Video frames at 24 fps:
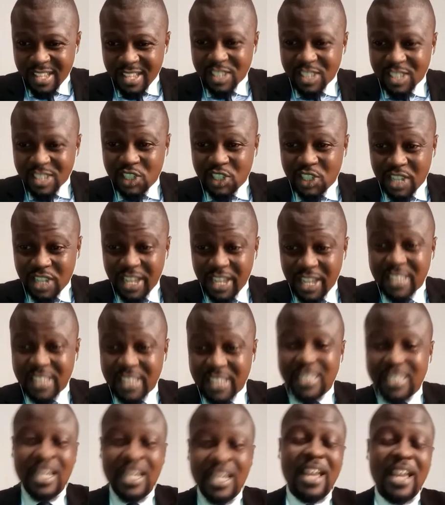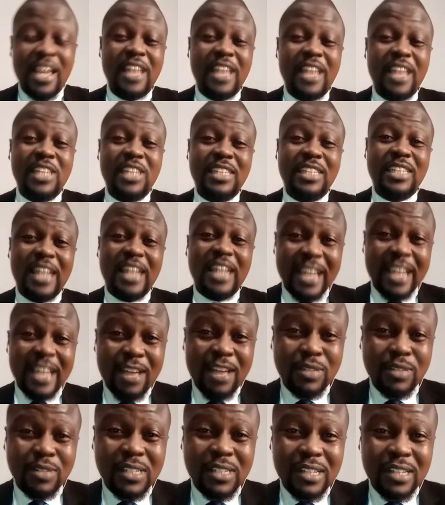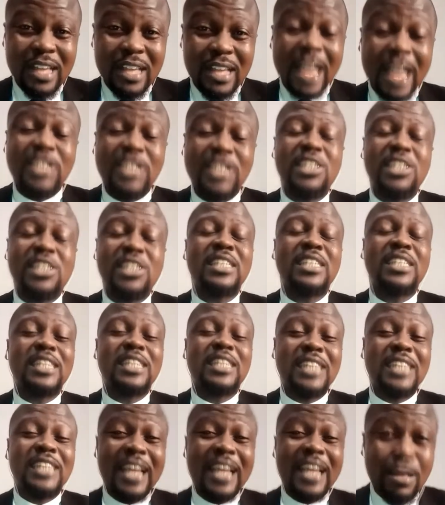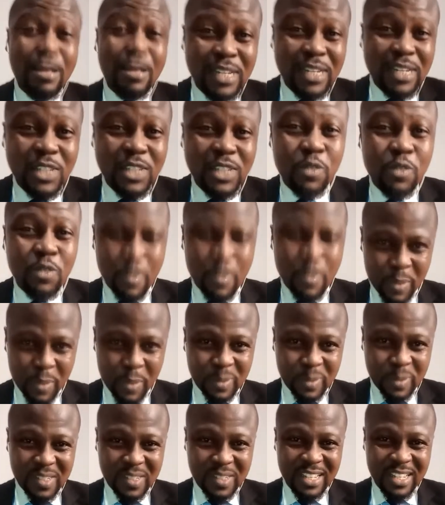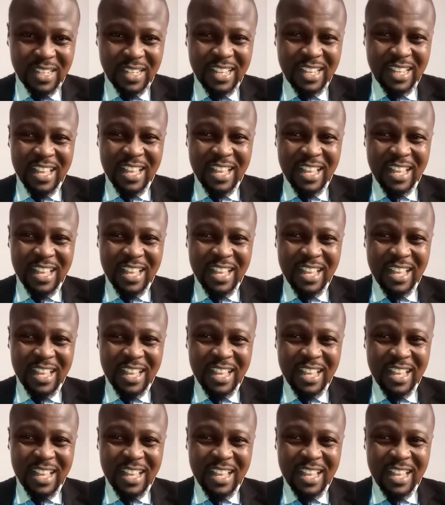She is a chartered accountant. She is a chartered accountant of repute.